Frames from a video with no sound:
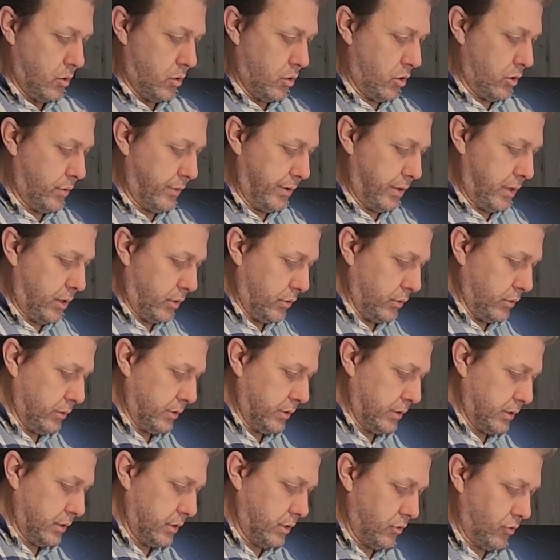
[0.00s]
Oreos
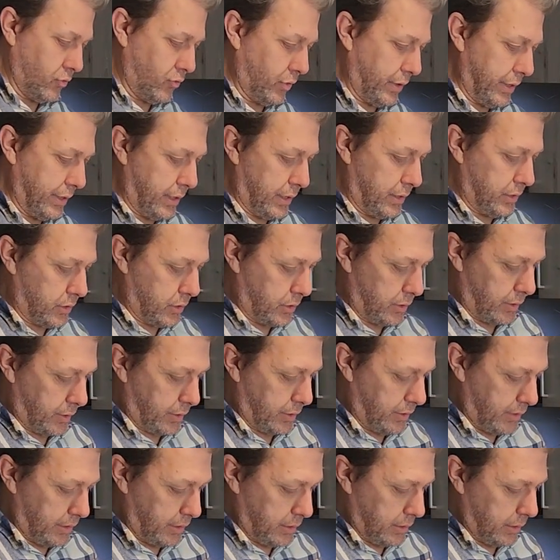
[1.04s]
right into the
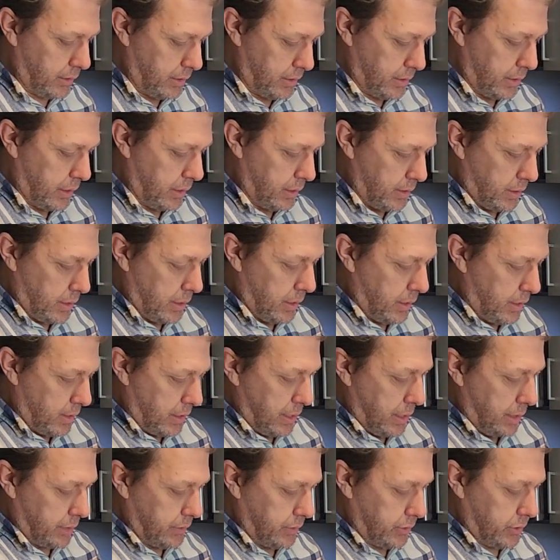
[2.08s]
thing
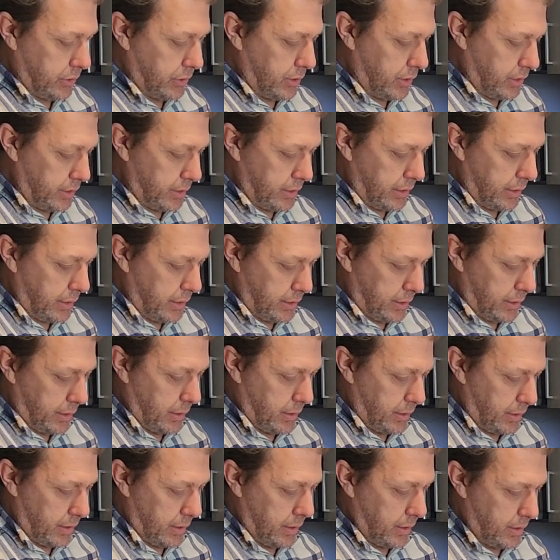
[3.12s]
and stir it in.
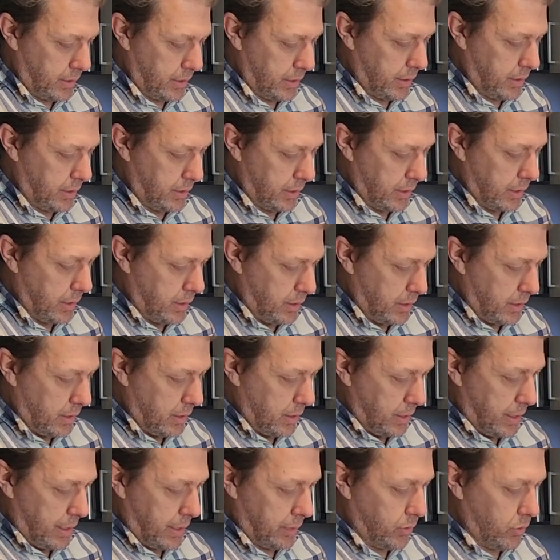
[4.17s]

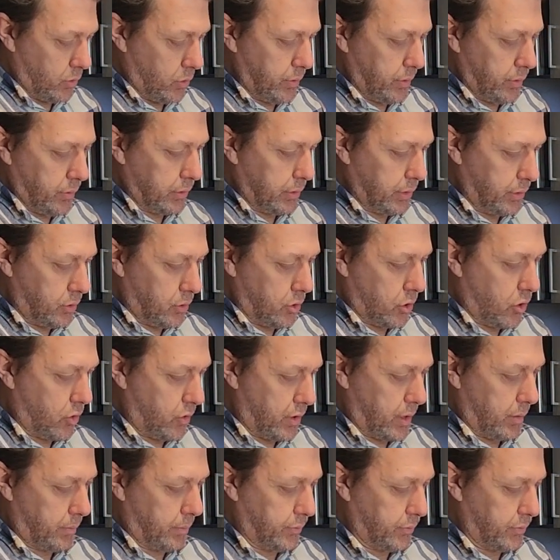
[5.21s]
And all those little
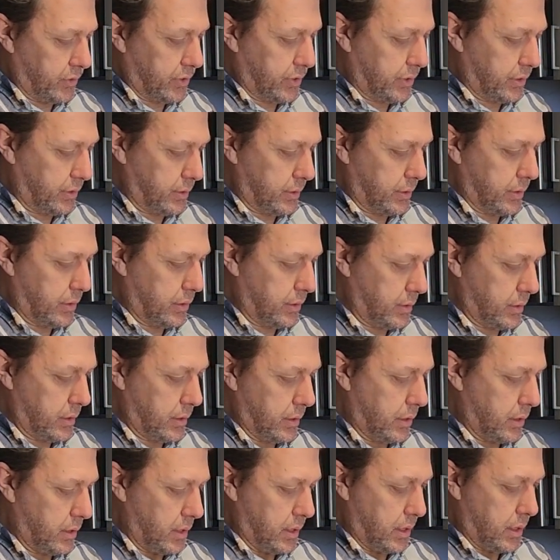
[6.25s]
crumbs
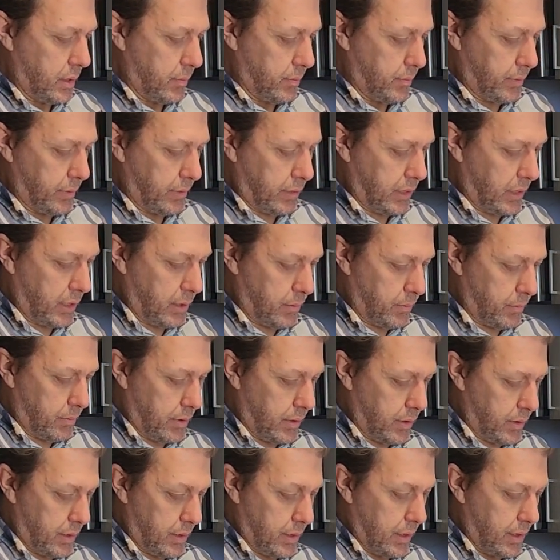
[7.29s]
become
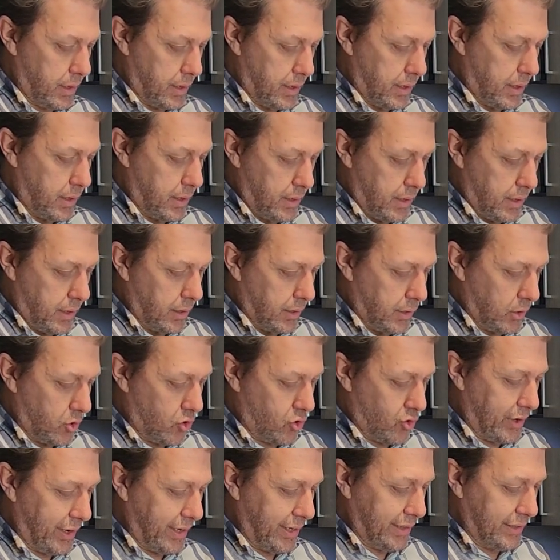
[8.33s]

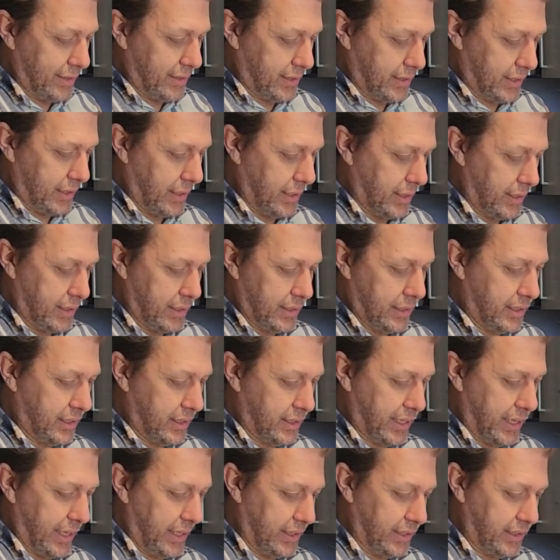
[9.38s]
great,
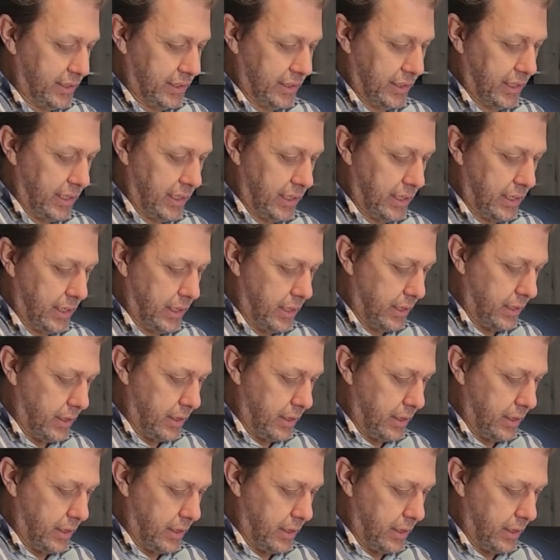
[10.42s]
tasty,